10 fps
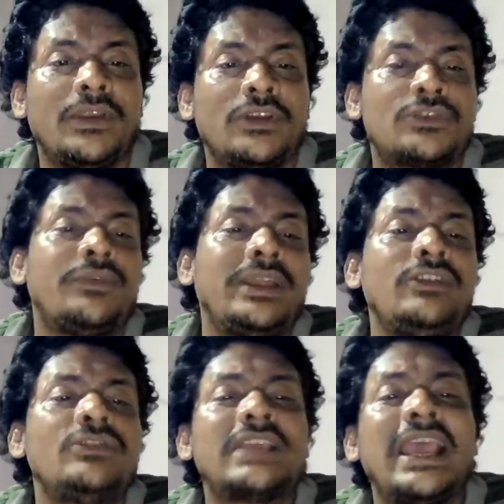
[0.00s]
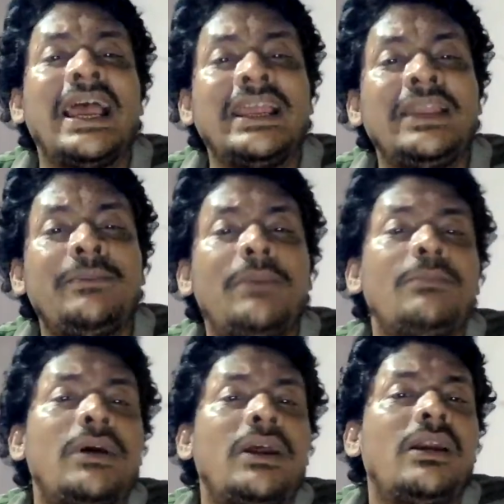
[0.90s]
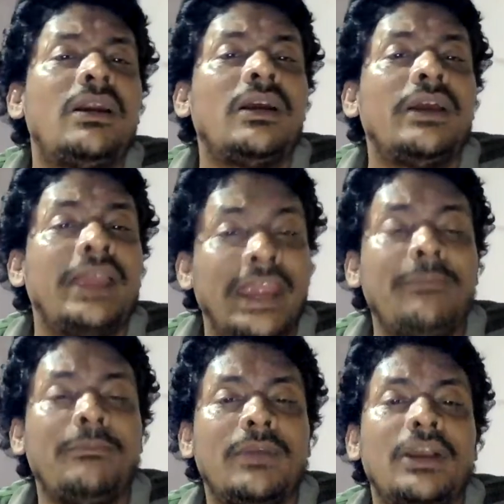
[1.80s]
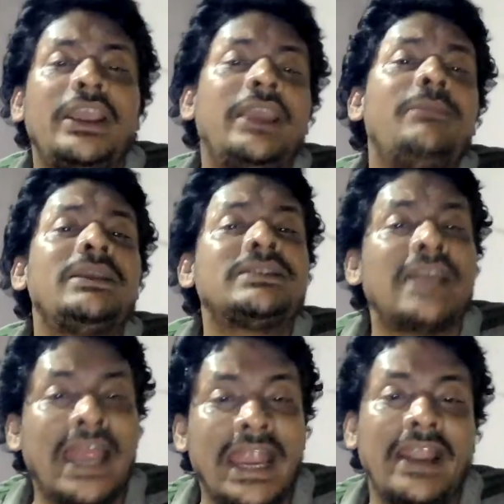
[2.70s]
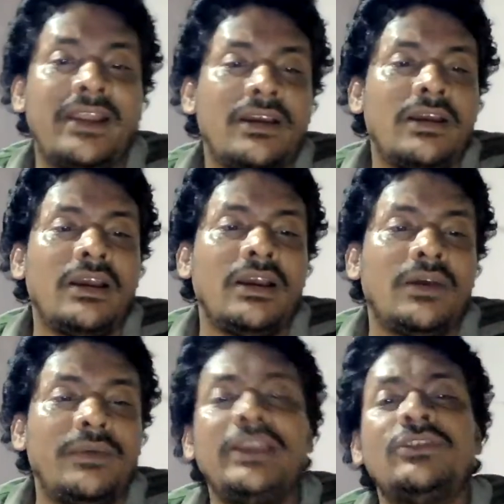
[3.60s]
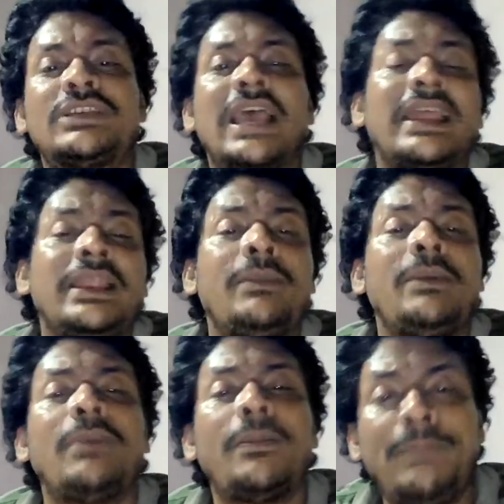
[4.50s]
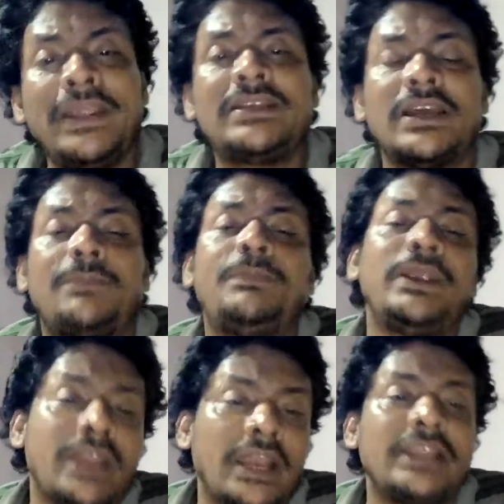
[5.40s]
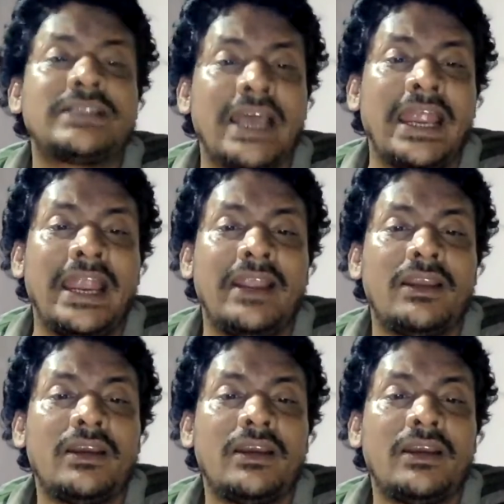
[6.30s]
So when you say, I remember him, him is the head. When you say, I remember Peter, Peter is the head.